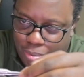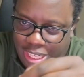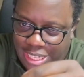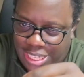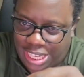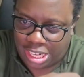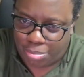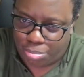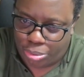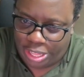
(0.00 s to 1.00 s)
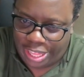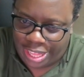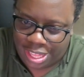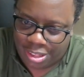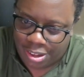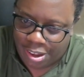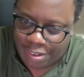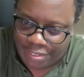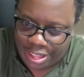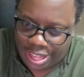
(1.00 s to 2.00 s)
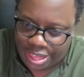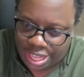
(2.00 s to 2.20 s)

setup with the